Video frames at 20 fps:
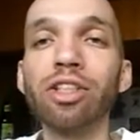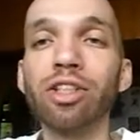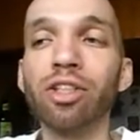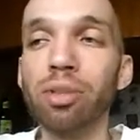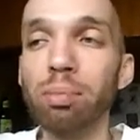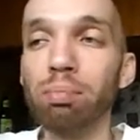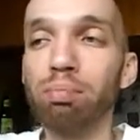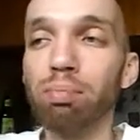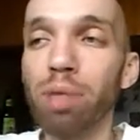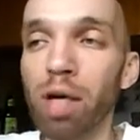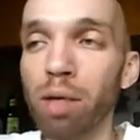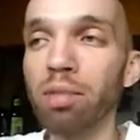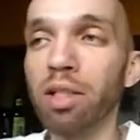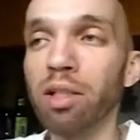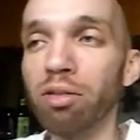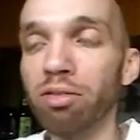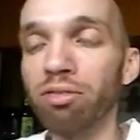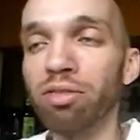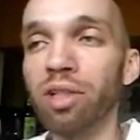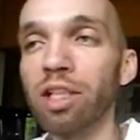certain
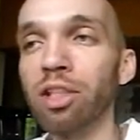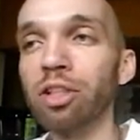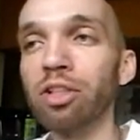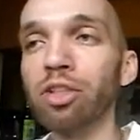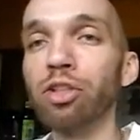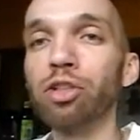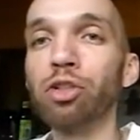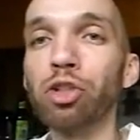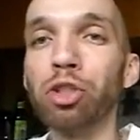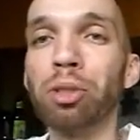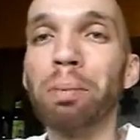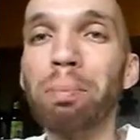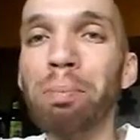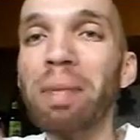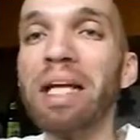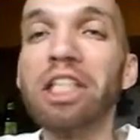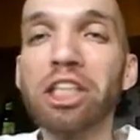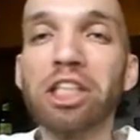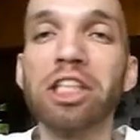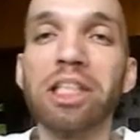public figures to
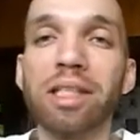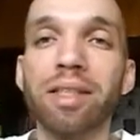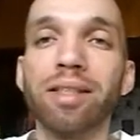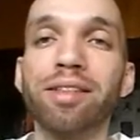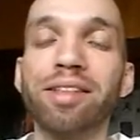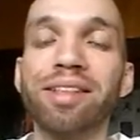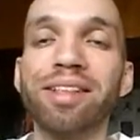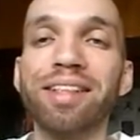mention